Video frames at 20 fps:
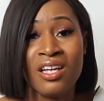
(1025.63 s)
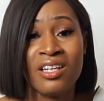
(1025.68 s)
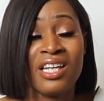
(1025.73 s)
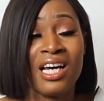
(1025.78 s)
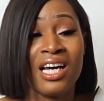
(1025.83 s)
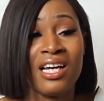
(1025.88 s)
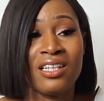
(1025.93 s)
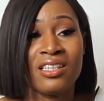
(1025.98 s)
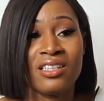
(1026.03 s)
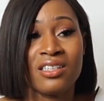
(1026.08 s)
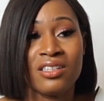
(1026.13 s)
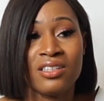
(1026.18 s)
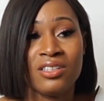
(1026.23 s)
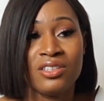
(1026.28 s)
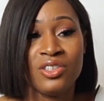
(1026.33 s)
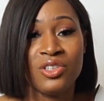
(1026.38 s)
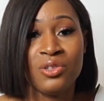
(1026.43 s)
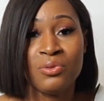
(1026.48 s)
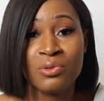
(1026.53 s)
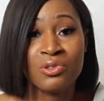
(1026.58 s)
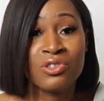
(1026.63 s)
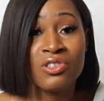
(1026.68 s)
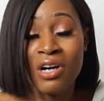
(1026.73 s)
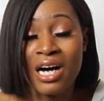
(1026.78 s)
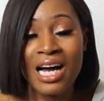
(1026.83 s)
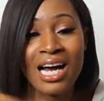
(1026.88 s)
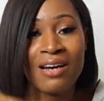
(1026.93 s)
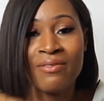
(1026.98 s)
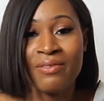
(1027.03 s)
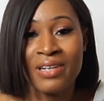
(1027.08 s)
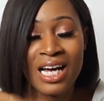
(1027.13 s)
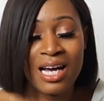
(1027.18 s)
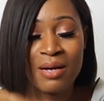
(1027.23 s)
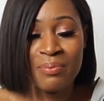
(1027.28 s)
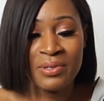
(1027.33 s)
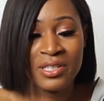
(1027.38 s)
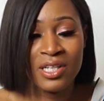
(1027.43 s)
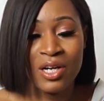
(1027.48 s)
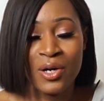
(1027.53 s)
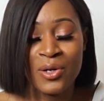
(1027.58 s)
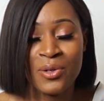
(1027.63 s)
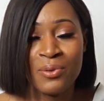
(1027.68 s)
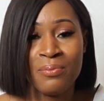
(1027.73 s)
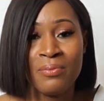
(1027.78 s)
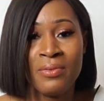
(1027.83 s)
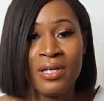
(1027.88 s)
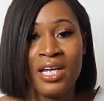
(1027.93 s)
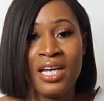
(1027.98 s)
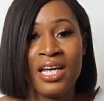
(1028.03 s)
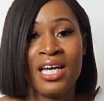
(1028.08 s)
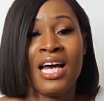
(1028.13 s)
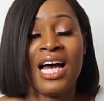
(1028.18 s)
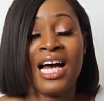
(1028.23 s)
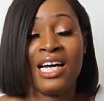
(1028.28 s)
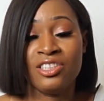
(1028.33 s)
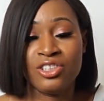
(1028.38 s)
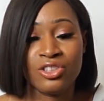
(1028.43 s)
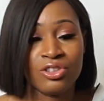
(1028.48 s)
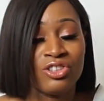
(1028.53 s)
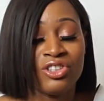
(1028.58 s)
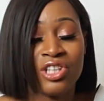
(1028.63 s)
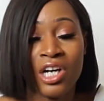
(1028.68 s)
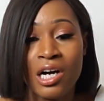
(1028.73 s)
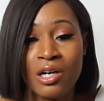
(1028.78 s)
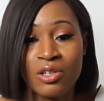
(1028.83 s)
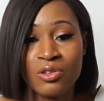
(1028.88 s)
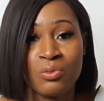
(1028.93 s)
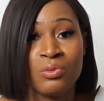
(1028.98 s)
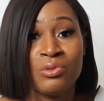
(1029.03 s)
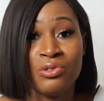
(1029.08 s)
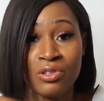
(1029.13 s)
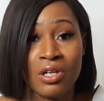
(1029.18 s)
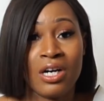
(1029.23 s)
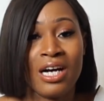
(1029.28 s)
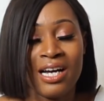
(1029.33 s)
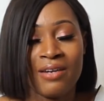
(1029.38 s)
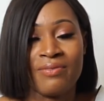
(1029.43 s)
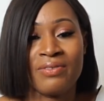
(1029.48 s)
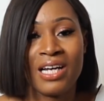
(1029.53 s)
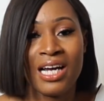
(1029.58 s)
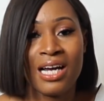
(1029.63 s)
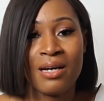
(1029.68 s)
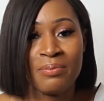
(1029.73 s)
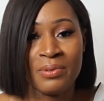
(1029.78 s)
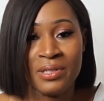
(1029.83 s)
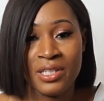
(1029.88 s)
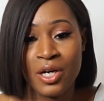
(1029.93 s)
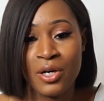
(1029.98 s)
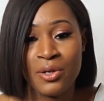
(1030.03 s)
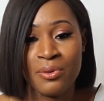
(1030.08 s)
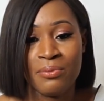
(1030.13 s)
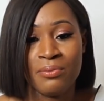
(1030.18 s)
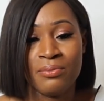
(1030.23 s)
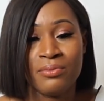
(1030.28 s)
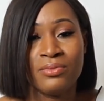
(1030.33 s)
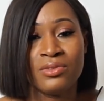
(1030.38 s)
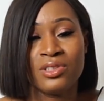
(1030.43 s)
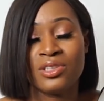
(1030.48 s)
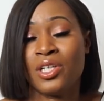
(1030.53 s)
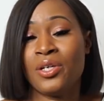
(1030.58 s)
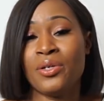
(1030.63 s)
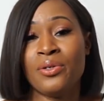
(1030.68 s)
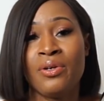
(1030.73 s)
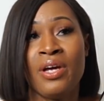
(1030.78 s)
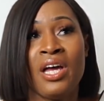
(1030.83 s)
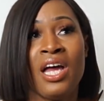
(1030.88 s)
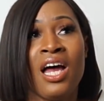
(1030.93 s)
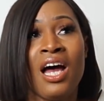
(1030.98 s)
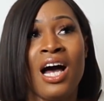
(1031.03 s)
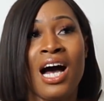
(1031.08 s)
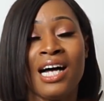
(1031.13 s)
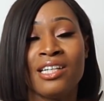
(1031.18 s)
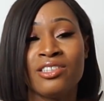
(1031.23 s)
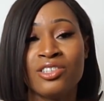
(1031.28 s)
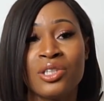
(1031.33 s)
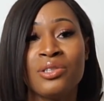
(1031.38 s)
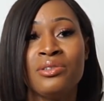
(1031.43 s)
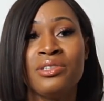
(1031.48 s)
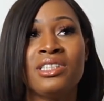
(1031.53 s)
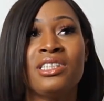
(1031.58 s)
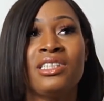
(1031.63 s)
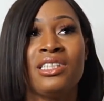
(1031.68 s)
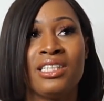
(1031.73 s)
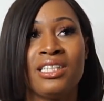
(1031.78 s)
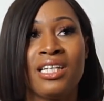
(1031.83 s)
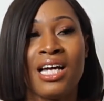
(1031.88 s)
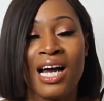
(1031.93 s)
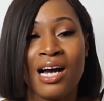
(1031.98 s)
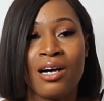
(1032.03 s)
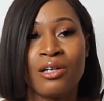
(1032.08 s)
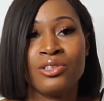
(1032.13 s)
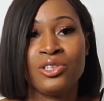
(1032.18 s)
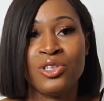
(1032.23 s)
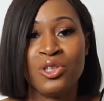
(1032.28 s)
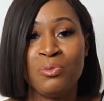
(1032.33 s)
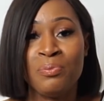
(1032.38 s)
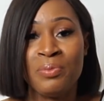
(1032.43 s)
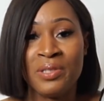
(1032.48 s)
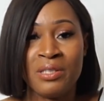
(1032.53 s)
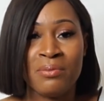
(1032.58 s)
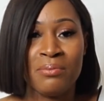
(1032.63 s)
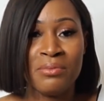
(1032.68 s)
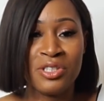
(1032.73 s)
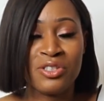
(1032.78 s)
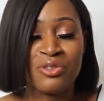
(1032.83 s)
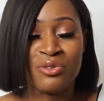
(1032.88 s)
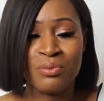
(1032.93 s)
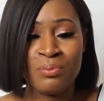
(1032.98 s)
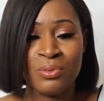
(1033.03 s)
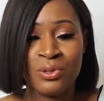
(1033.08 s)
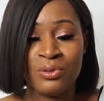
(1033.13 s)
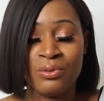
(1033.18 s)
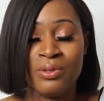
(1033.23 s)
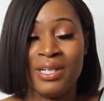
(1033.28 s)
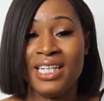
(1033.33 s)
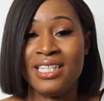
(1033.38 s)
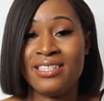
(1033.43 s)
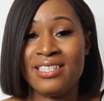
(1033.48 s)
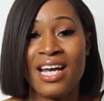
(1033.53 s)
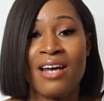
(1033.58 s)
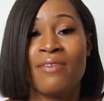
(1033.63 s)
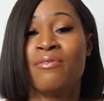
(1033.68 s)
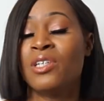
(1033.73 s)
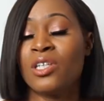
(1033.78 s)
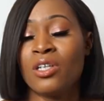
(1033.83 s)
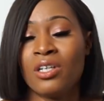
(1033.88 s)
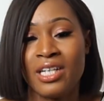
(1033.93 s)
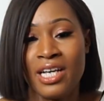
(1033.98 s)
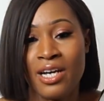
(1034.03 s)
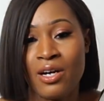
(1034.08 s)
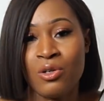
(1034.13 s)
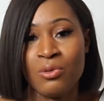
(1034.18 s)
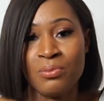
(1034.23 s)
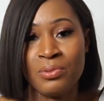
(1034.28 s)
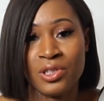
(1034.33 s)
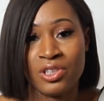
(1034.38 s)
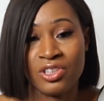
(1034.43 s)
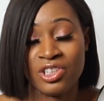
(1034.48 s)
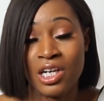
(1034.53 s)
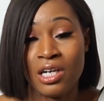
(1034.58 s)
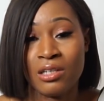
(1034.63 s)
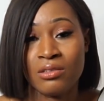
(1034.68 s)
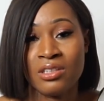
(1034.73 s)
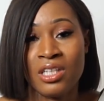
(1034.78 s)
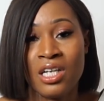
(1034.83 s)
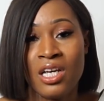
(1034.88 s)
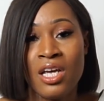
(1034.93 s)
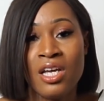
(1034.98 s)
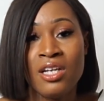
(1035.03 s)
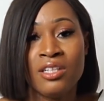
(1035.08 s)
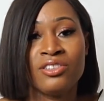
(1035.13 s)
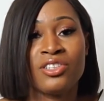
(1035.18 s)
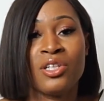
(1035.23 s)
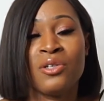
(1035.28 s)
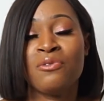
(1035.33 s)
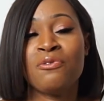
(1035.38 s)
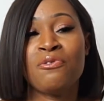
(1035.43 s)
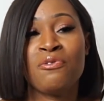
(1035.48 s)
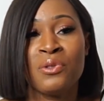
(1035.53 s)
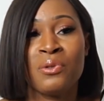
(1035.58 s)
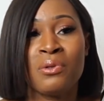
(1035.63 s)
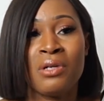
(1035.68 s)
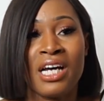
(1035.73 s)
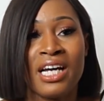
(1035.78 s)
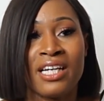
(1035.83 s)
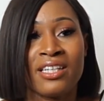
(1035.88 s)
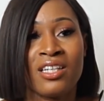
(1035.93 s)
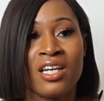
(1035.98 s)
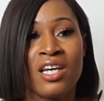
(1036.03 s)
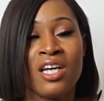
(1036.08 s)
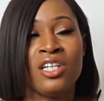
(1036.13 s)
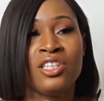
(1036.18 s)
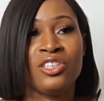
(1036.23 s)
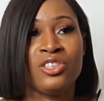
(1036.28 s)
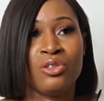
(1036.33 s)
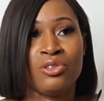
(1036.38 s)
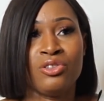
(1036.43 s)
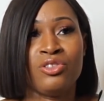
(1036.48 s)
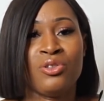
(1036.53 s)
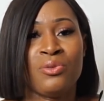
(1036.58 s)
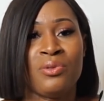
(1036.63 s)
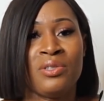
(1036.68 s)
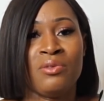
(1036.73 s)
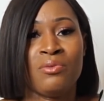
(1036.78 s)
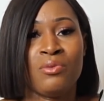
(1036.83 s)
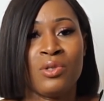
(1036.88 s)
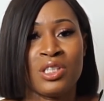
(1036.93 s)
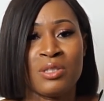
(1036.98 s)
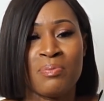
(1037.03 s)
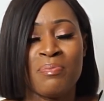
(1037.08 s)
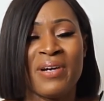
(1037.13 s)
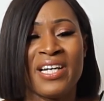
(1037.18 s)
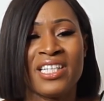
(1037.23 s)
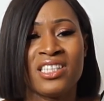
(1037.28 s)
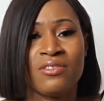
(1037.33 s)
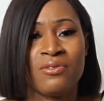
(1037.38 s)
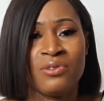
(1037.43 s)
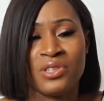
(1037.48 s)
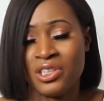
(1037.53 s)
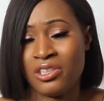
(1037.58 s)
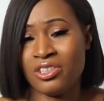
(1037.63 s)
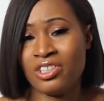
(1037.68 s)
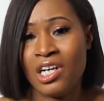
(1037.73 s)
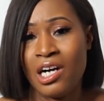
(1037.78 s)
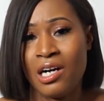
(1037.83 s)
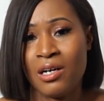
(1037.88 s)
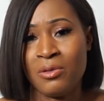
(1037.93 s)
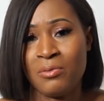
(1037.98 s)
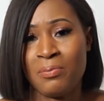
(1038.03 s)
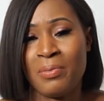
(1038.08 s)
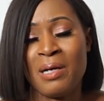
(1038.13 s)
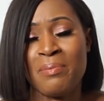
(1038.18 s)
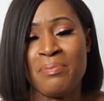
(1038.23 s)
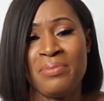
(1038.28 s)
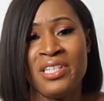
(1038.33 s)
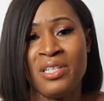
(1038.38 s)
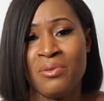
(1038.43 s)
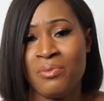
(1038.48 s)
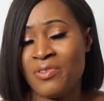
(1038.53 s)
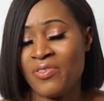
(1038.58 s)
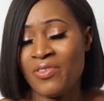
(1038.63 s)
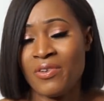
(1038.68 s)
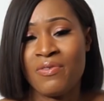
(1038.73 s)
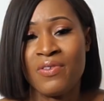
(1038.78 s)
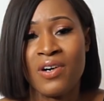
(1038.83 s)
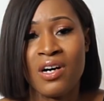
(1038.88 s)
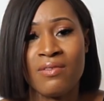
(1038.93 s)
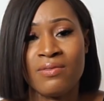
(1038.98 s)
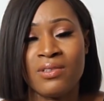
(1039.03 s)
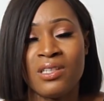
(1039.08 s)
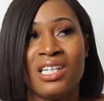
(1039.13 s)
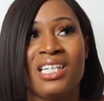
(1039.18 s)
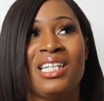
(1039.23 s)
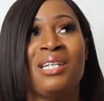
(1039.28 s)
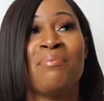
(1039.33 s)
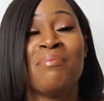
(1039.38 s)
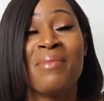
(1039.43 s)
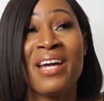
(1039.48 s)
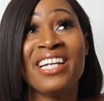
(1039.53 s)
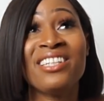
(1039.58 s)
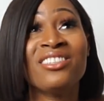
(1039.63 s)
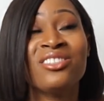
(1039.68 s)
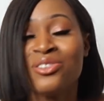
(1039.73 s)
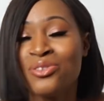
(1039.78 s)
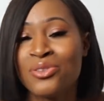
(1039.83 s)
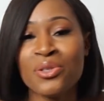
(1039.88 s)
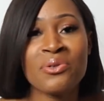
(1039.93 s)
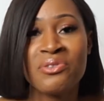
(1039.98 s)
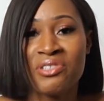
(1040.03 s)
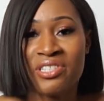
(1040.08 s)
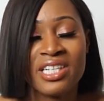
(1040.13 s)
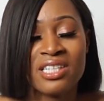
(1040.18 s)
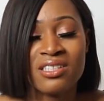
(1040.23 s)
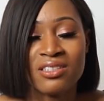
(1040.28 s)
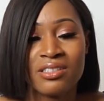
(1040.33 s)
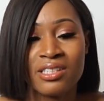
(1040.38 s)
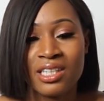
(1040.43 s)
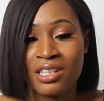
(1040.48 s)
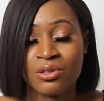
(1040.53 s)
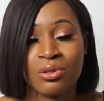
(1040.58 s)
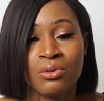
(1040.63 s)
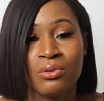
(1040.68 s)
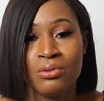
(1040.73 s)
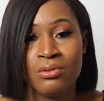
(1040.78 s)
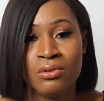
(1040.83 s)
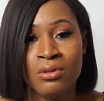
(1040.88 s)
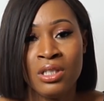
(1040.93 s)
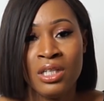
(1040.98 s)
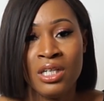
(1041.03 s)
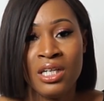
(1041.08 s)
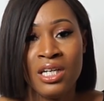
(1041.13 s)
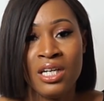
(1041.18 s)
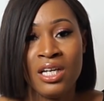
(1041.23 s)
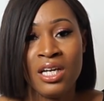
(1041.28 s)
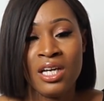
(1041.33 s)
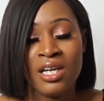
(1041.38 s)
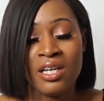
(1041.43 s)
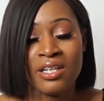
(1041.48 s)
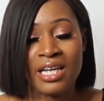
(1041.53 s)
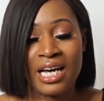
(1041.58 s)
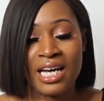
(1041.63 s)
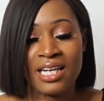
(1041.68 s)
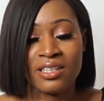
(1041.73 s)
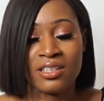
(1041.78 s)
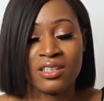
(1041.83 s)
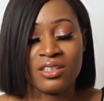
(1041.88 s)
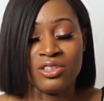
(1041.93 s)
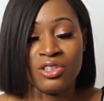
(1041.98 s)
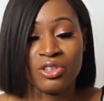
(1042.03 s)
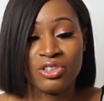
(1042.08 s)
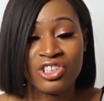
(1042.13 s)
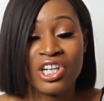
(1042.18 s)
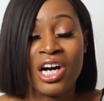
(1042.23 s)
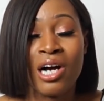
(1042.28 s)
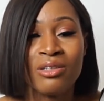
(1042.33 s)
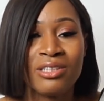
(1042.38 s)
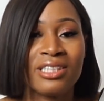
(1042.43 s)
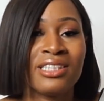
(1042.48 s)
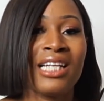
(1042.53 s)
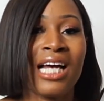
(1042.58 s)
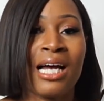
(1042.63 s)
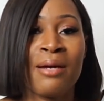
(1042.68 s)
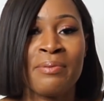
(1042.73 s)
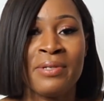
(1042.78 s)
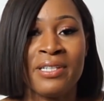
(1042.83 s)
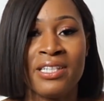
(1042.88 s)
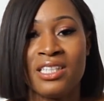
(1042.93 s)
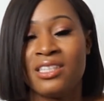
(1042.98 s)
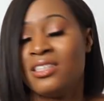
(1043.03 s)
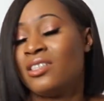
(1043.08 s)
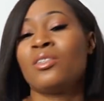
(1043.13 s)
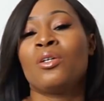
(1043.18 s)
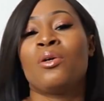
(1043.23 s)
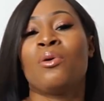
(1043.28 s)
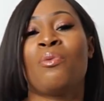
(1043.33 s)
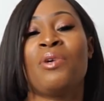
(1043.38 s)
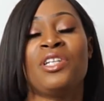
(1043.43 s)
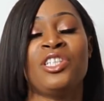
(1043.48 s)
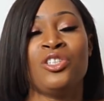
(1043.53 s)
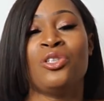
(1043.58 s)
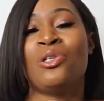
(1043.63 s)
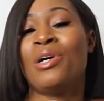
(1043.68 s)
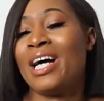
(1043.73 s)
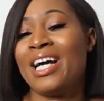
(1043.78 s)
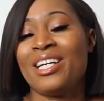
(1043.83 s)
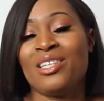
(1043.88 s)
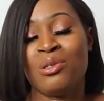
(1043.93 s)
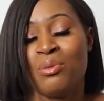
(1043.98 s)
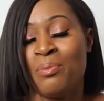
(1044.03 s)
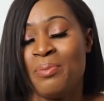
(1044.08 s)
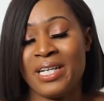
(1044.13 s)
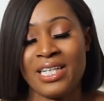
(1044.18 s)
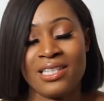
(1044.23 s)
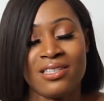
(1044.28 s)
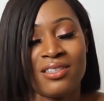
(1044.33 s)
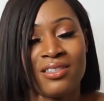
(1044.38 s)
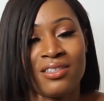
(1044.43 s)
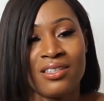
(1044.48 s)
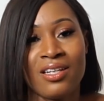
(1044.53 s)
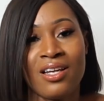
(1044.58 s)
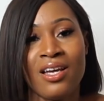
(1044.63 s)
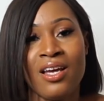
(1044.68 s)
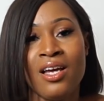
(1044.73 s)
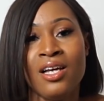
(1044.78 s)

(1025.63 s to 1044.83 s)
Like, you will not have a happy home, and your child will not have a happy home. So I don't see how you being miserable is ever going to help your child. Don't feel like you're doing what's best for your child by being with the father. It makes no sense at all. Like, your child is happiest when you're at your best.